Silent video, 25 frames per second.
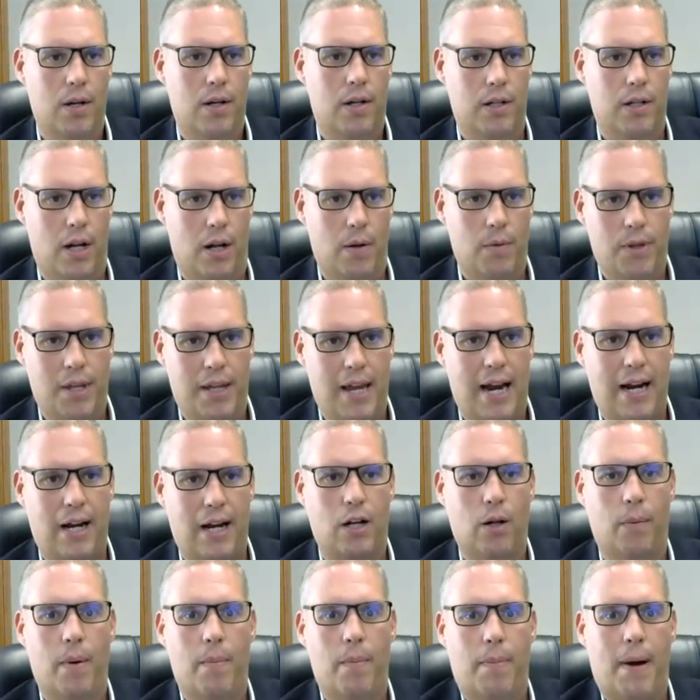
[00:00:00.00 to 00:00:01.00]
the
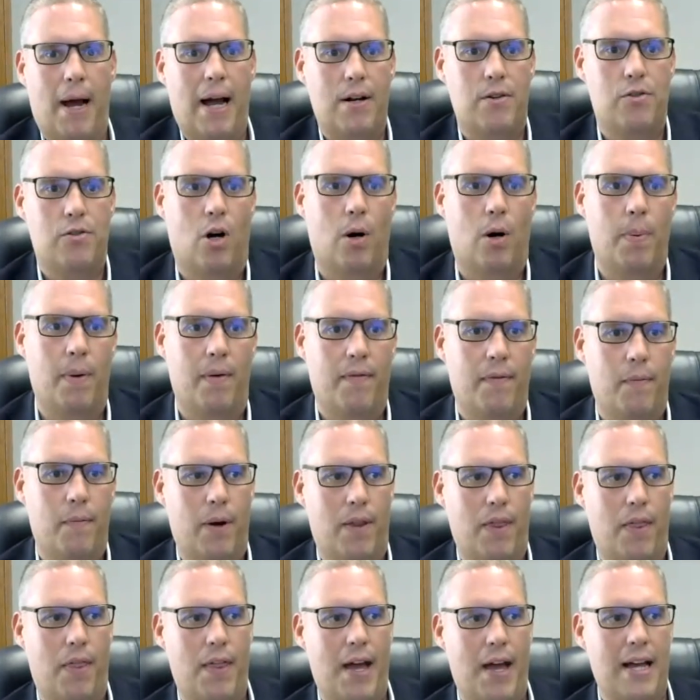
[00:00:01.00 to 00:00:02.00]
economic backdrop and
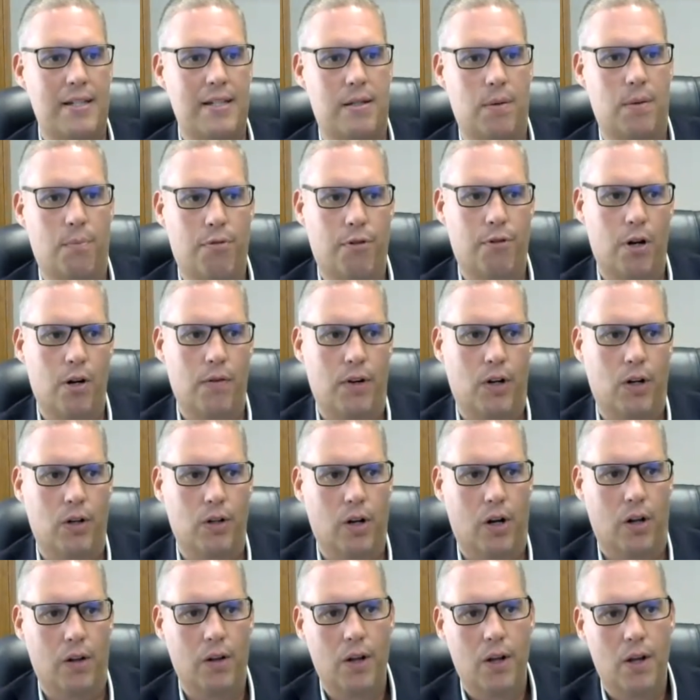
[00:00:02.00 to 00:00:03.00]
whether that's improving or
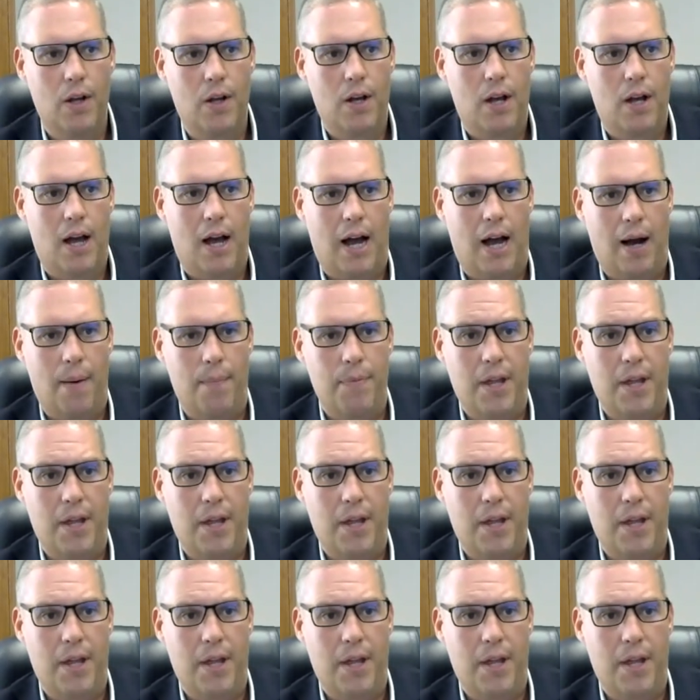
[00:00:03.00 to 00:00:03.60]
not,